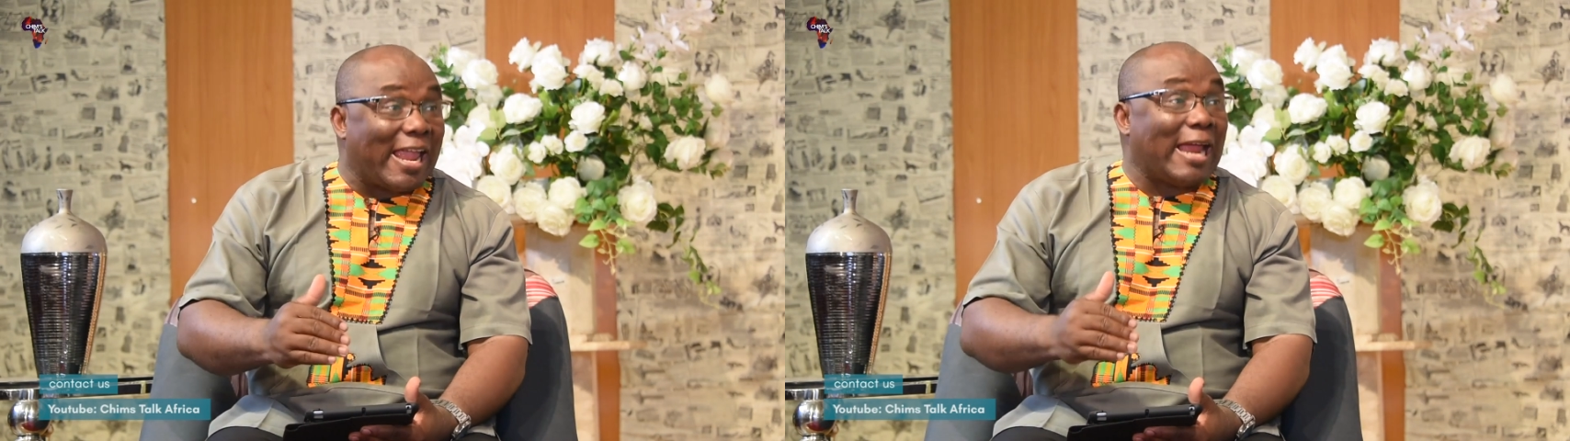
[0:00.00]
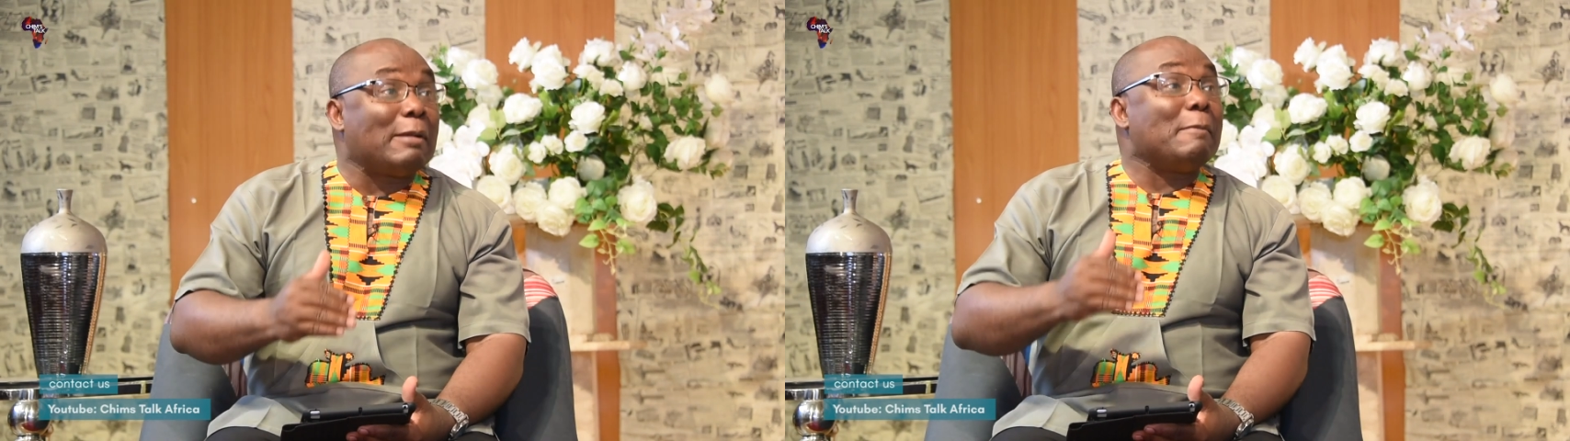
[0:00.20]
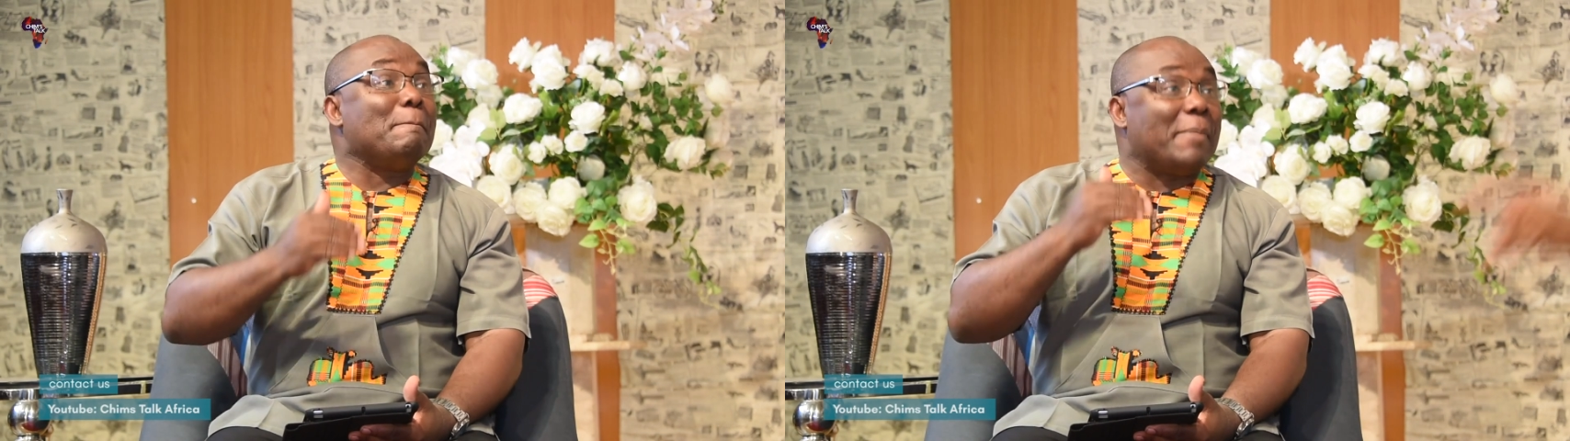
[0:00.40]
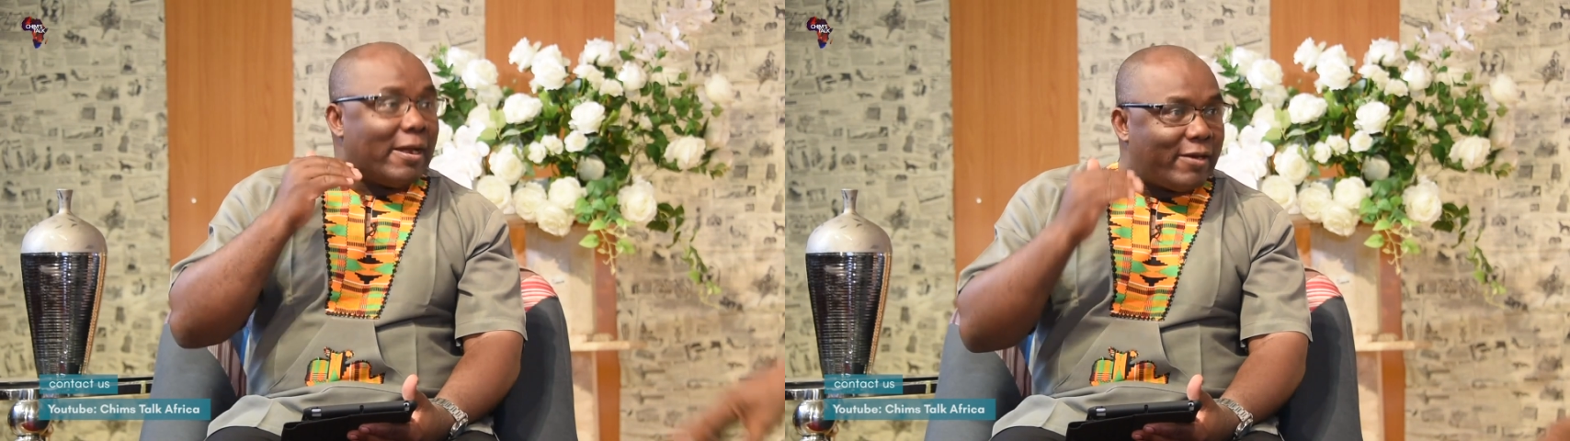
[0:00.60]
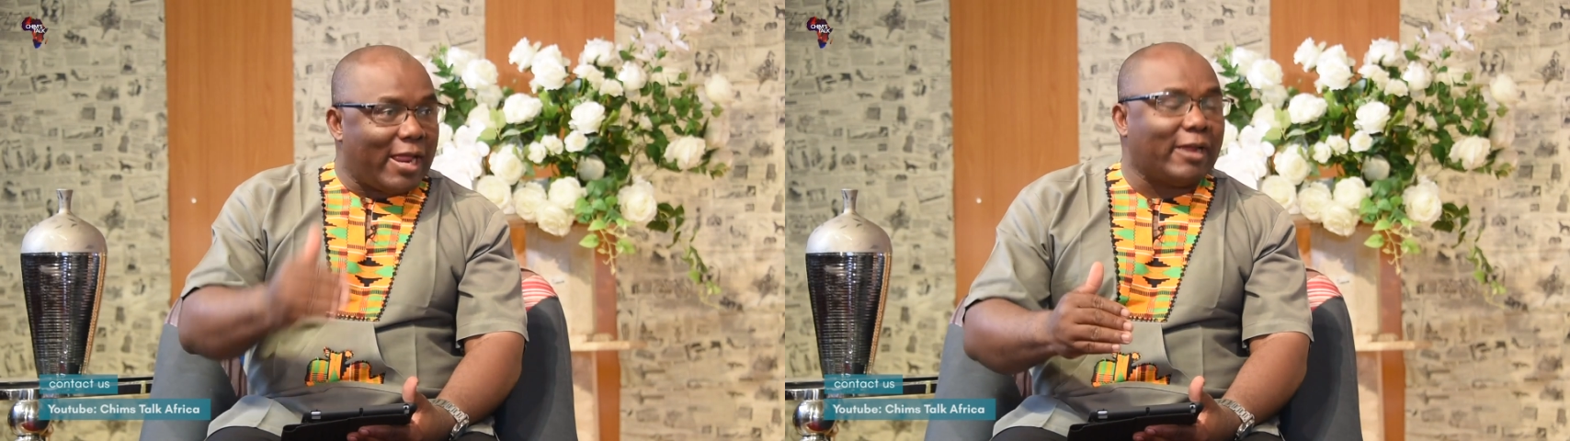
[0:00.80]
to be like the
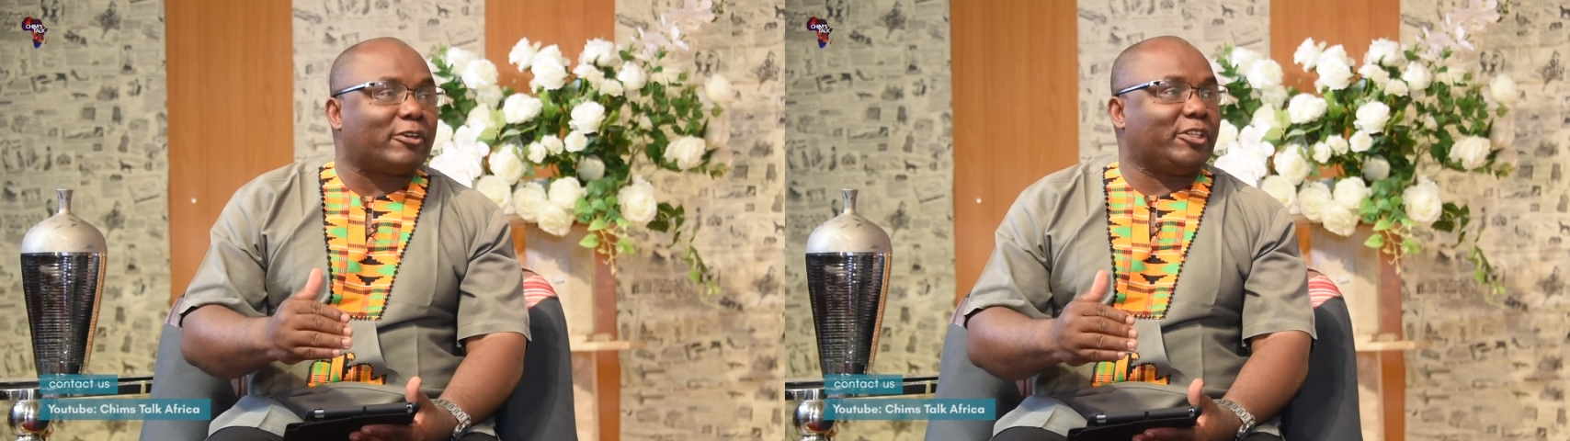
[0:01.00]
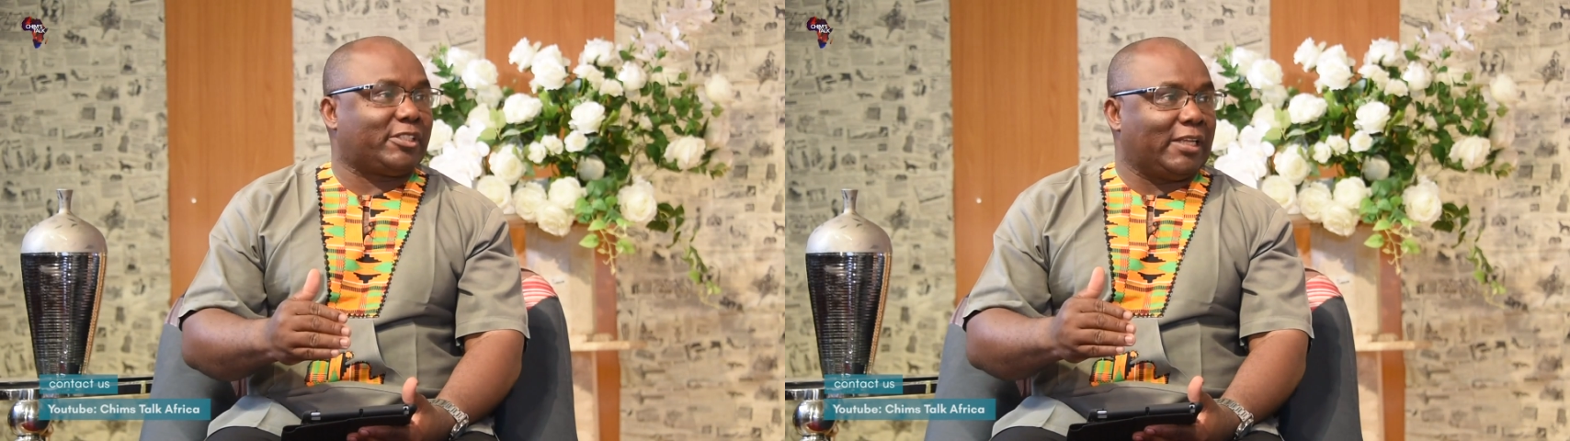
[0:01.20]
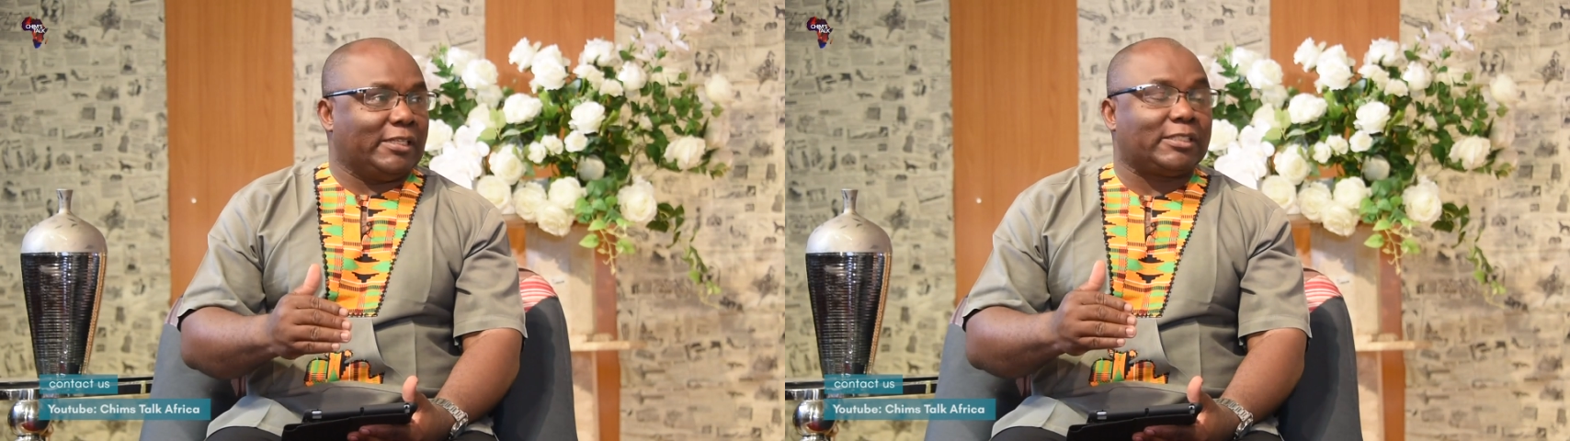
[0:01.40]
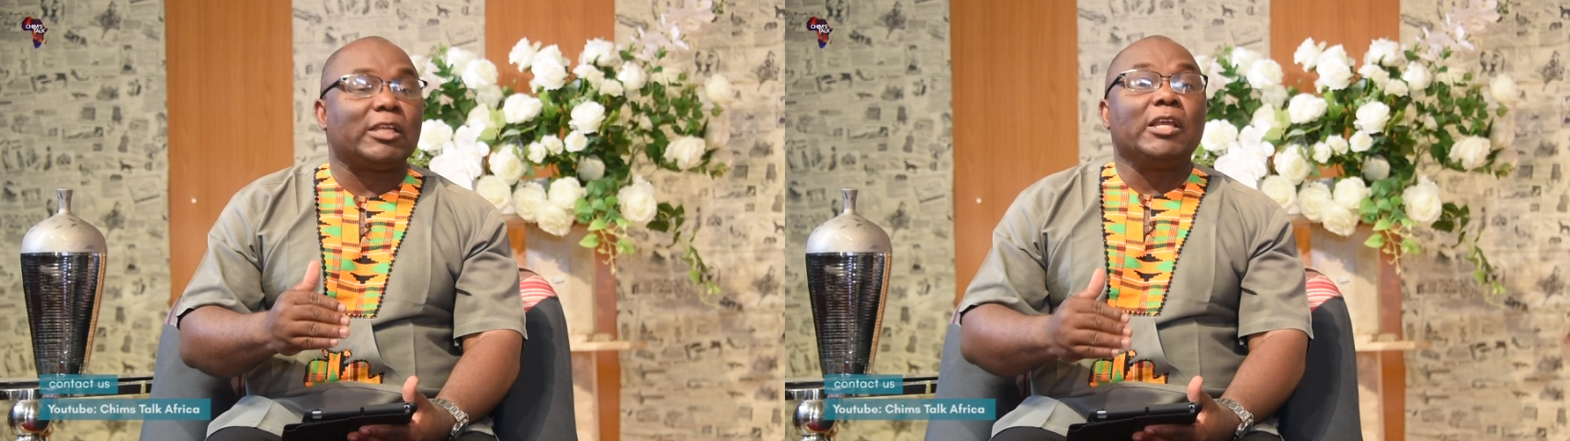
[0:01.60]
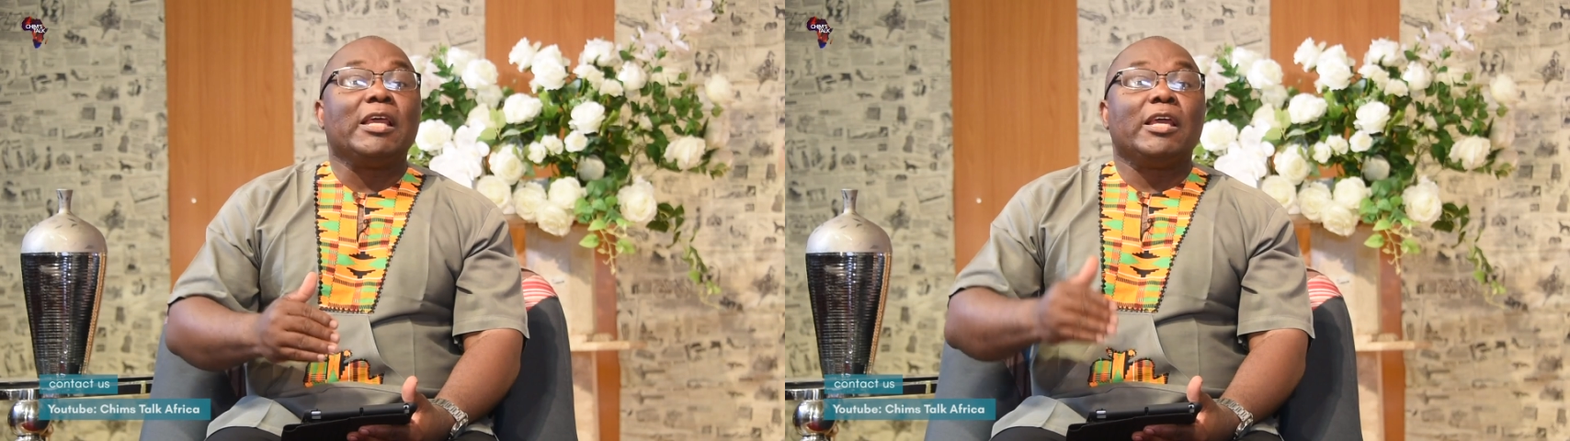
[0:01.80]
Berean Christians,
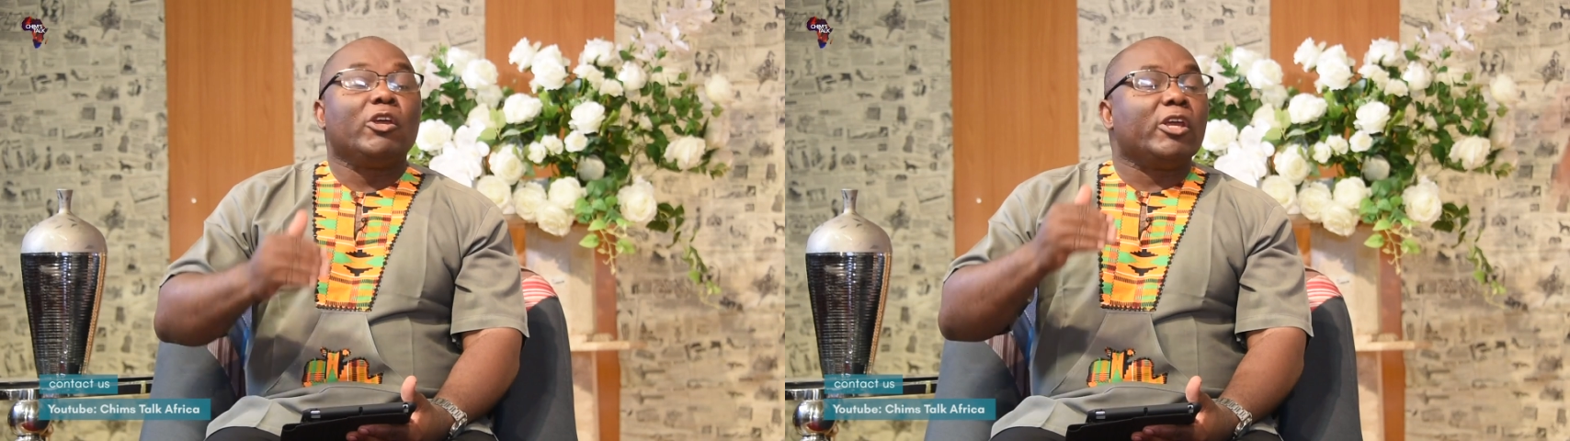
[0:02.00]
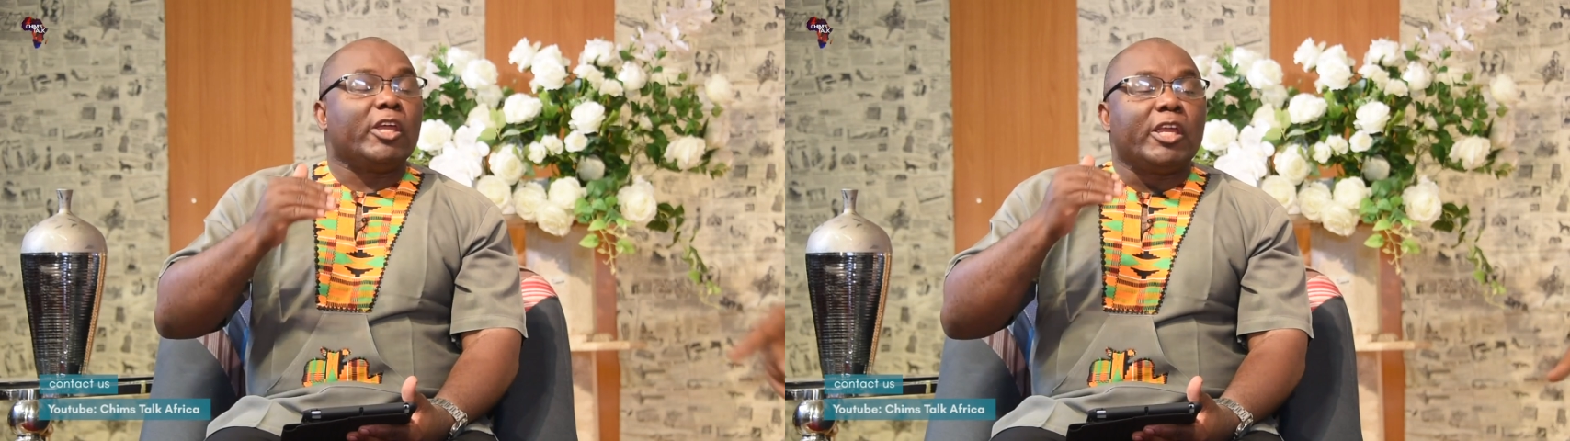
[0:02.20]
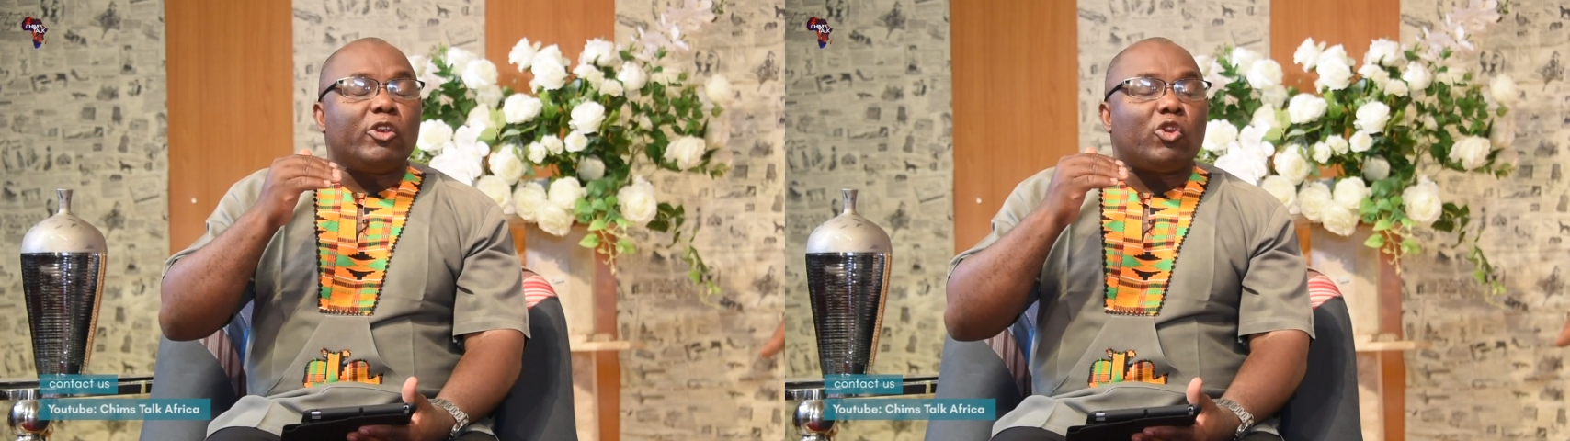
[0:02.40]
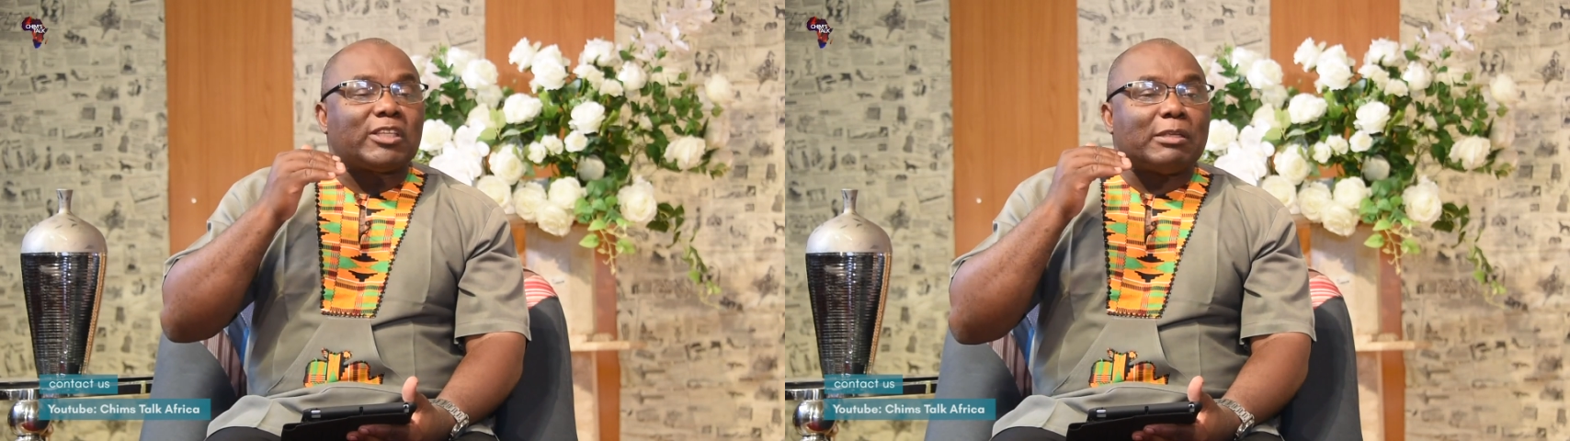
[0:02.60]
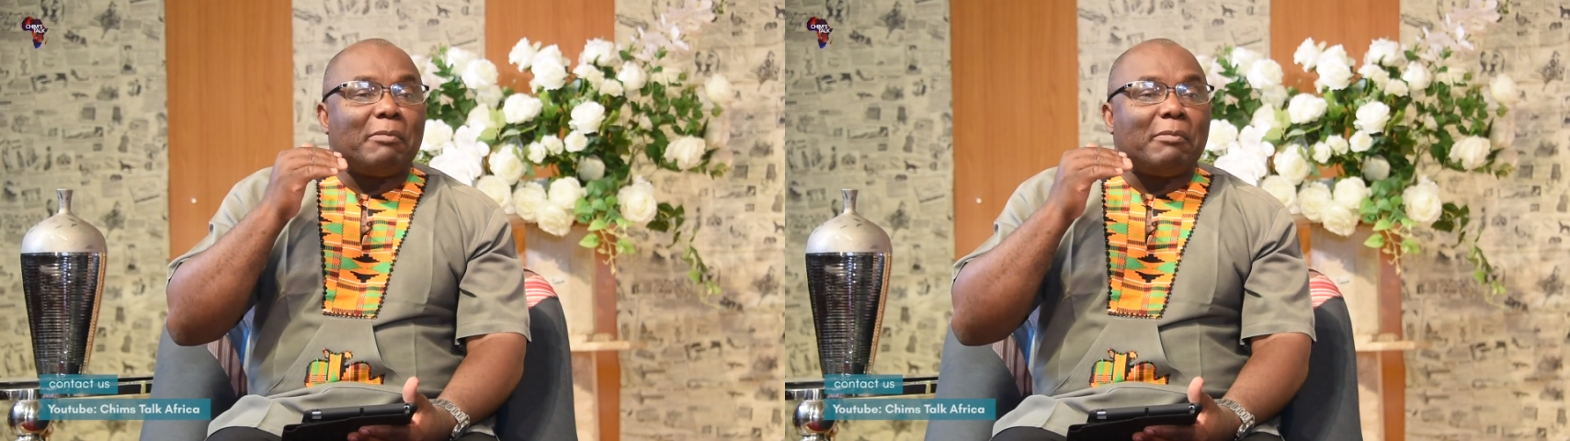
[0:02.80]
who went to search the scriptures.